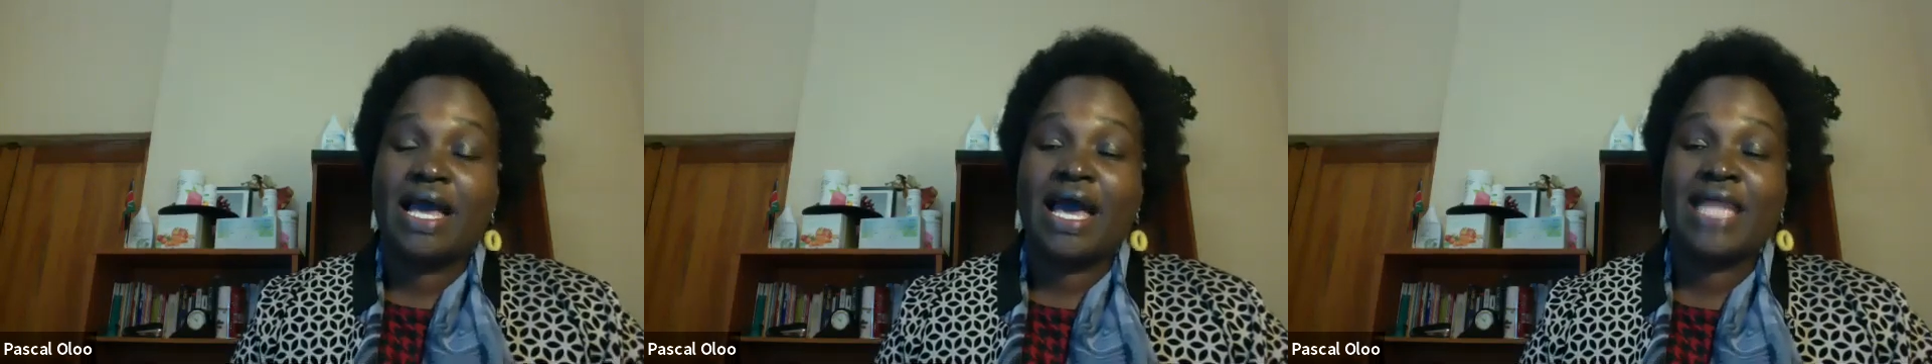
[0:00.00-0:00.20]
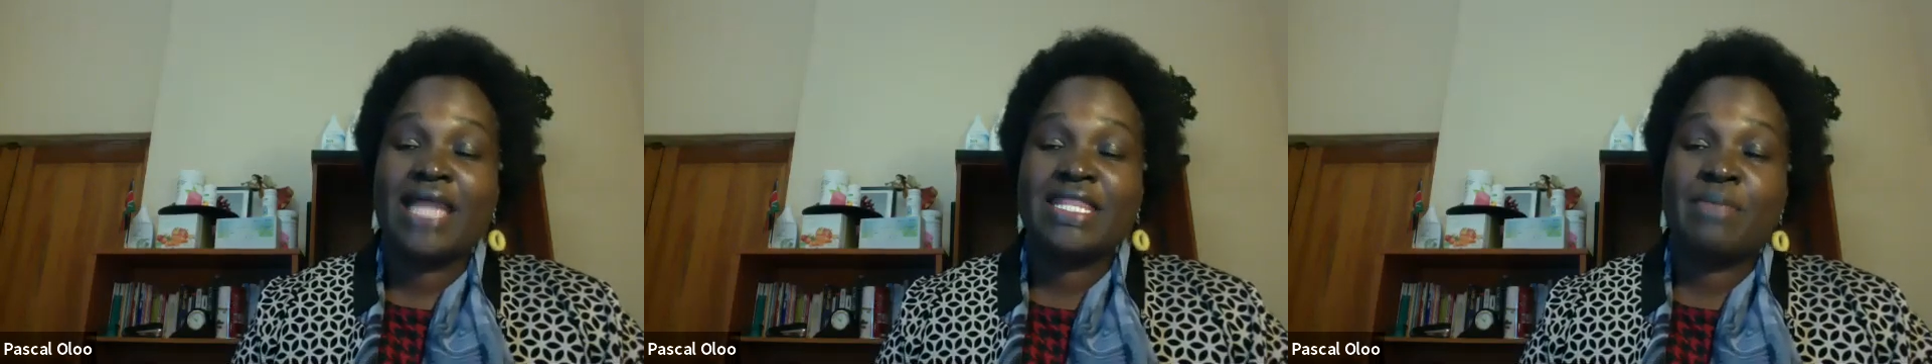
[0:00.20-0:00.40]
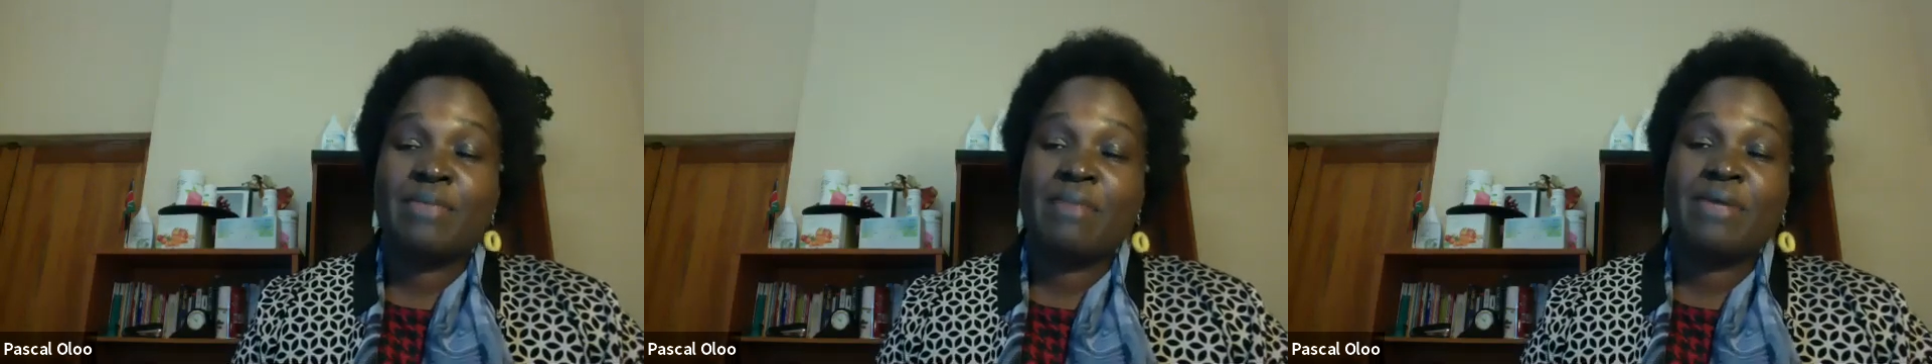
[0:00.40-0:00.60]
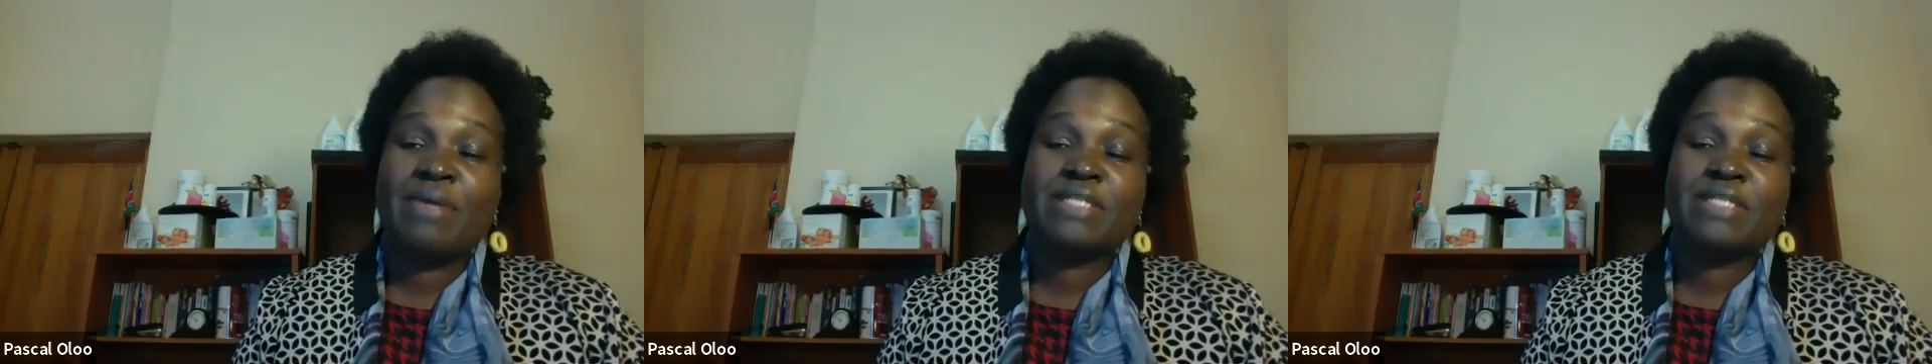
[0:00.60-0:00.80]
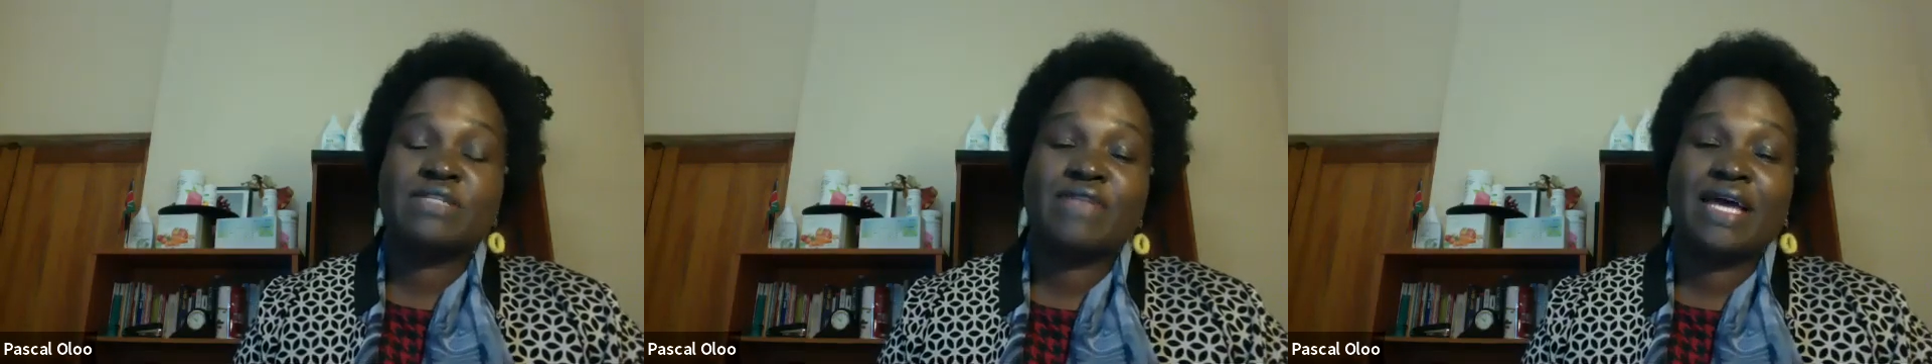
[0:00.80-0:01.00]
And the
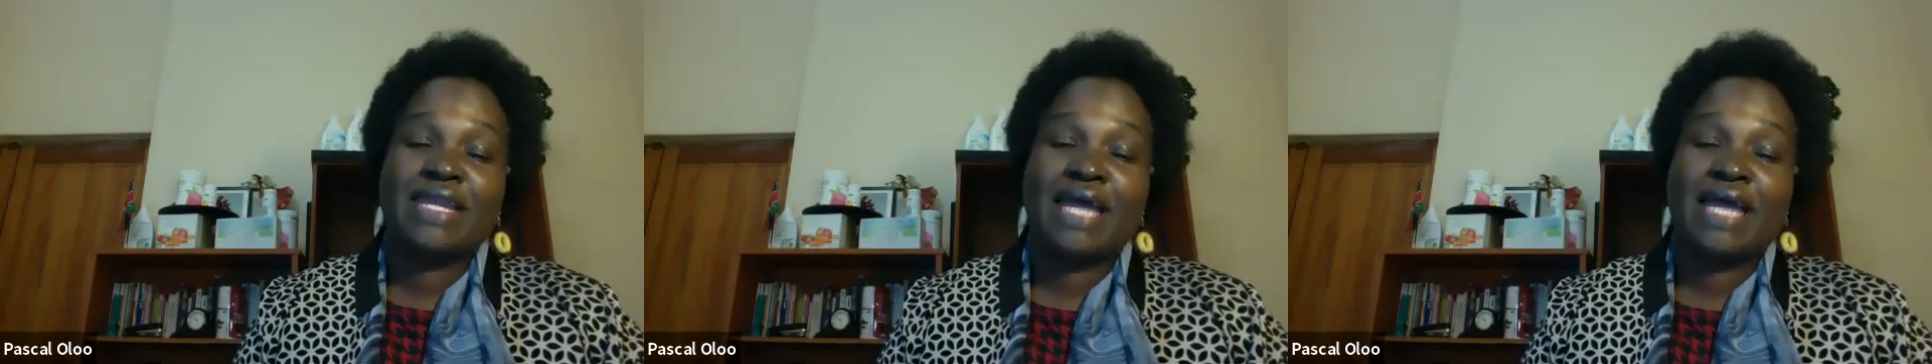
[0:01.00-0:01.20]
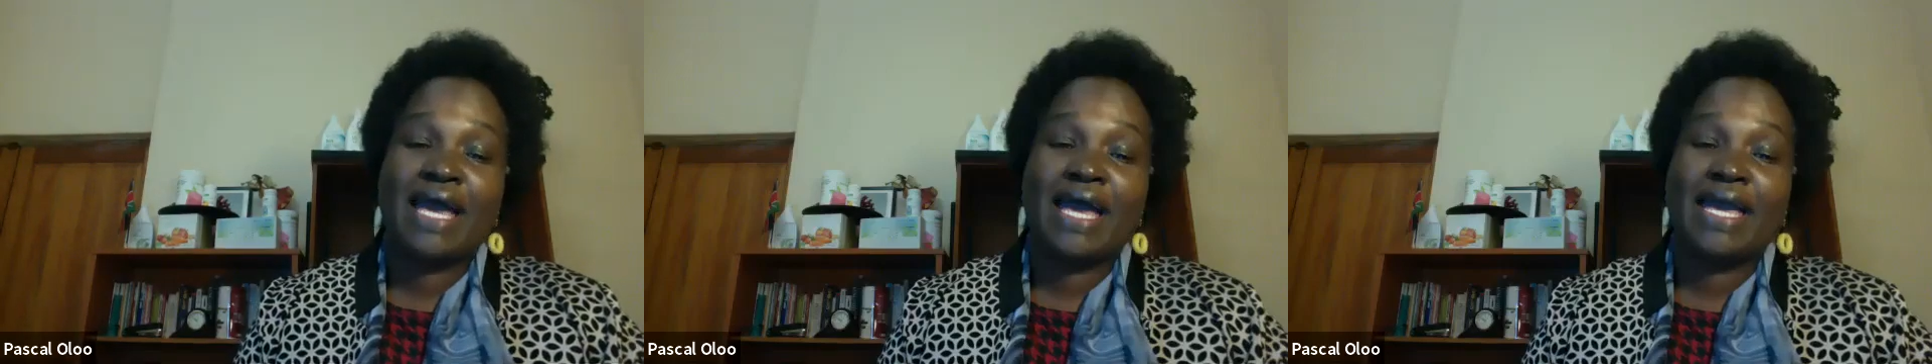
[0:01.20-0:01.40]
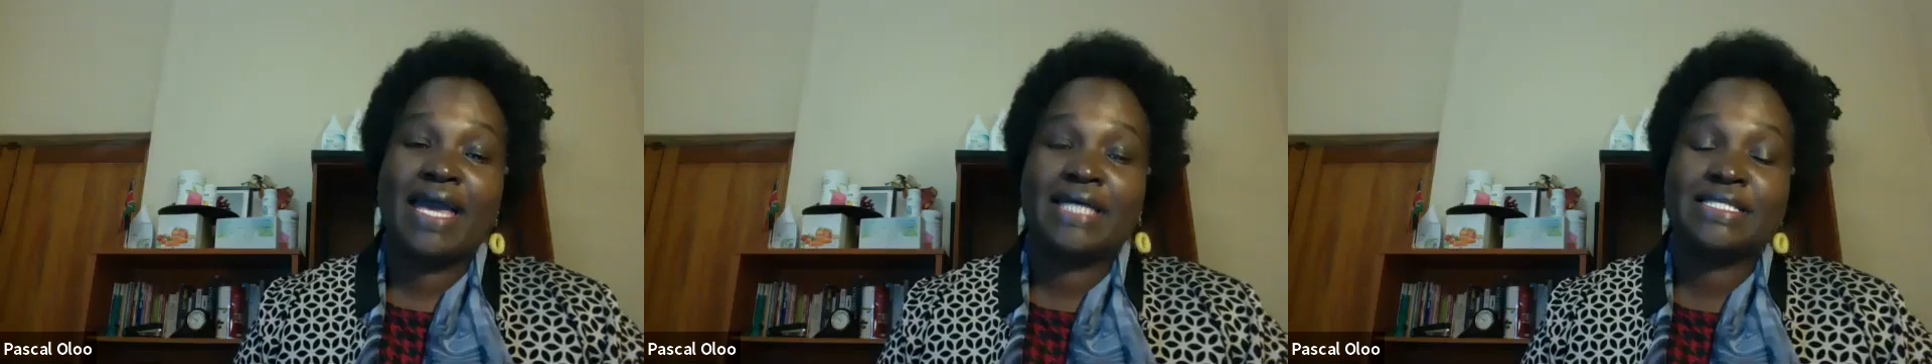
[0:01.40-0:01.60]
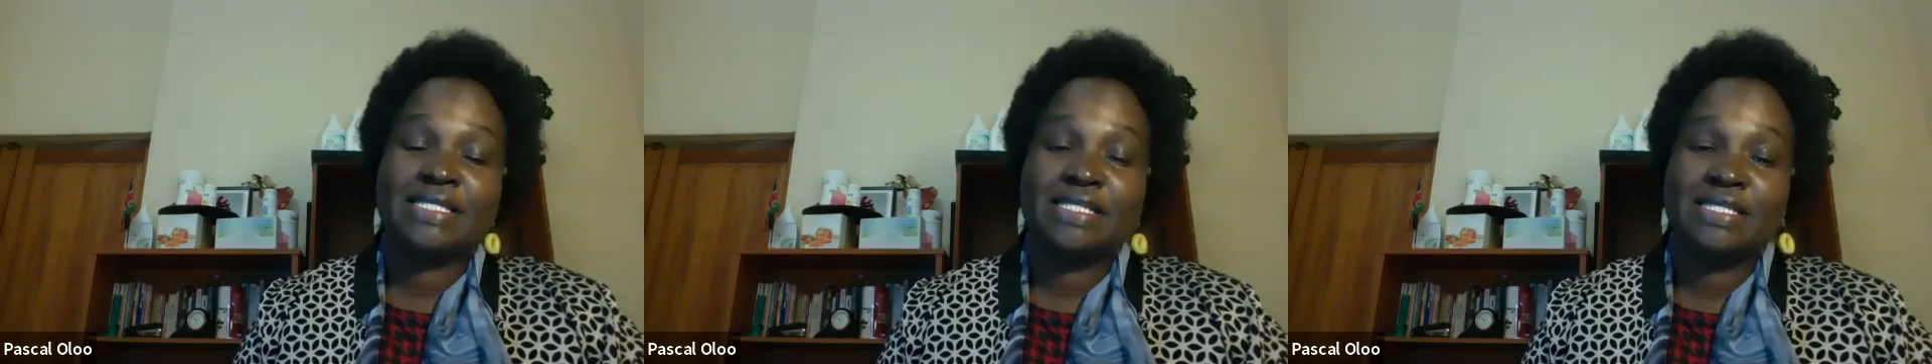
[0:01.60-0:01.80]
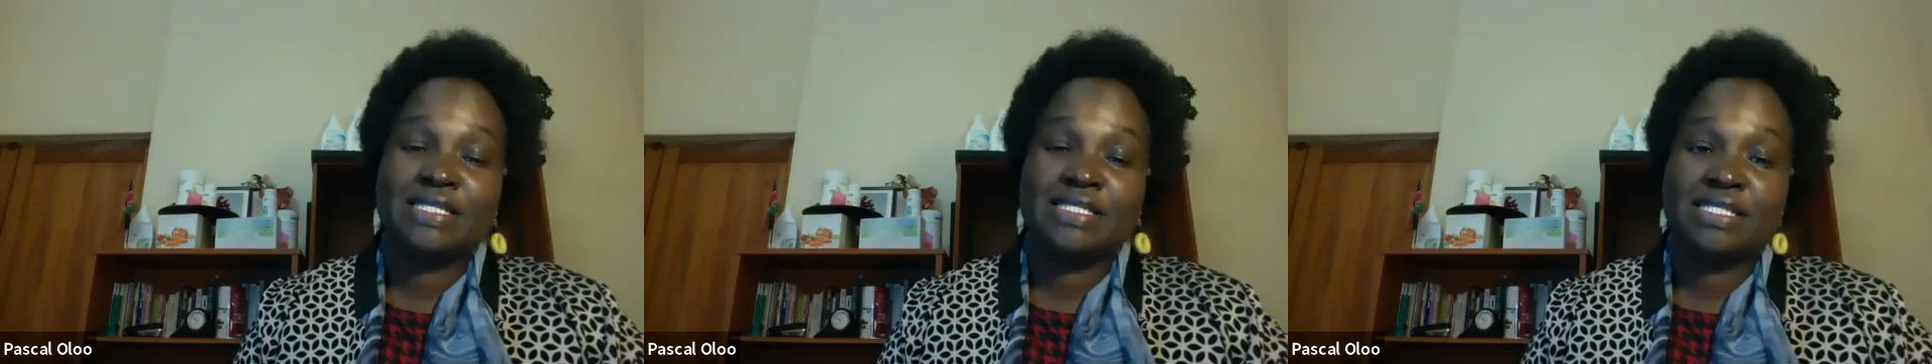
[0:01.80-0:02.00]
purpose of that high
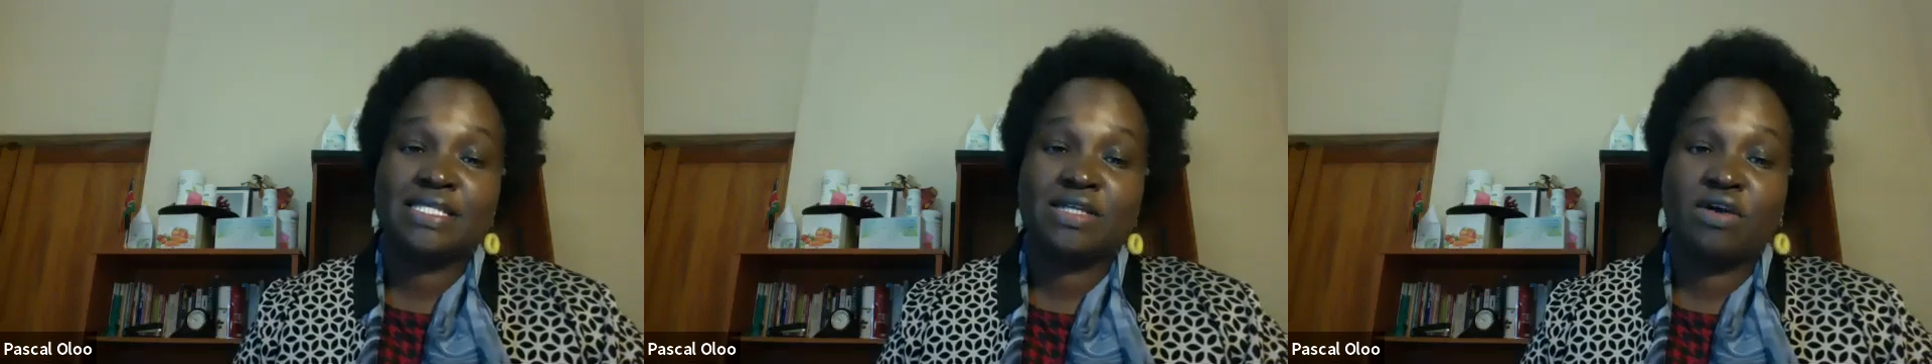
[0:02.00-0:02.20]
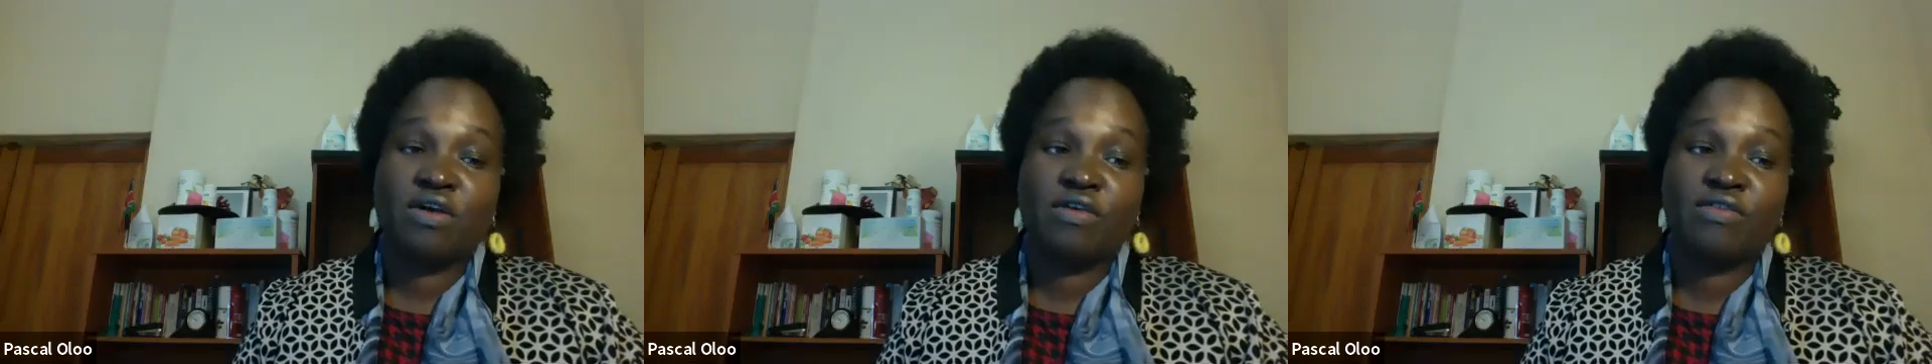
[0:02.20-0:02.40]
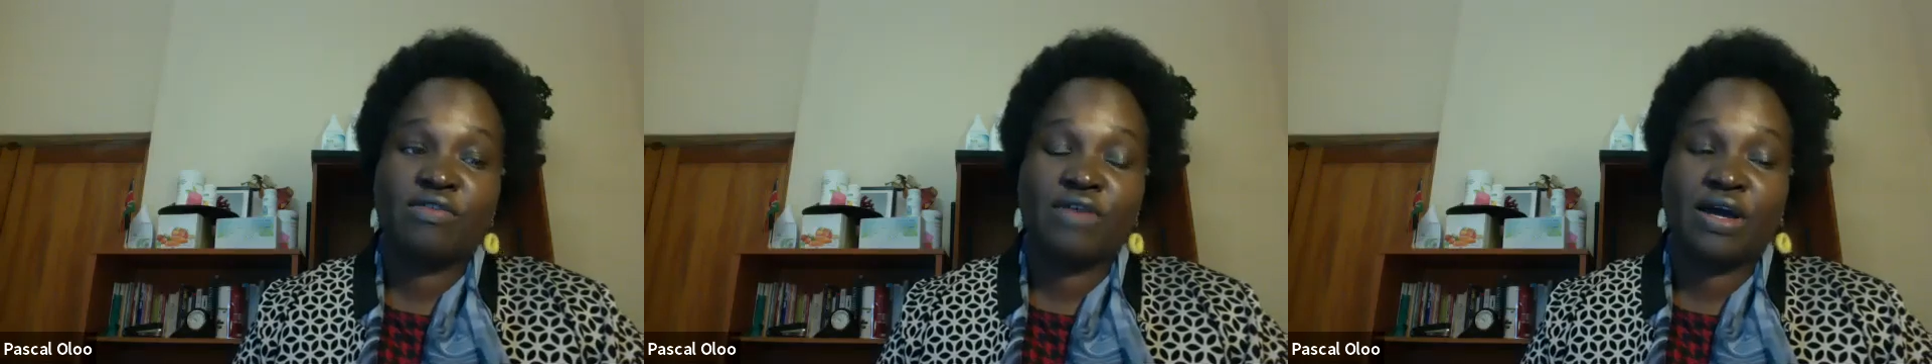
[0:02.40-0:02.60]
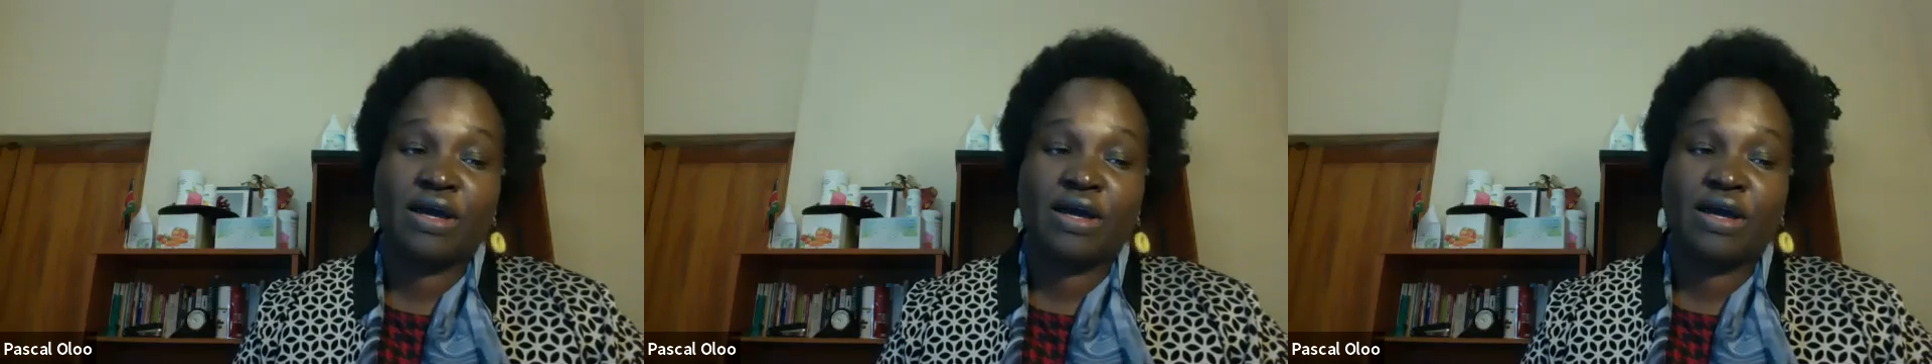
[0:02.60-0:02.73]
acidity of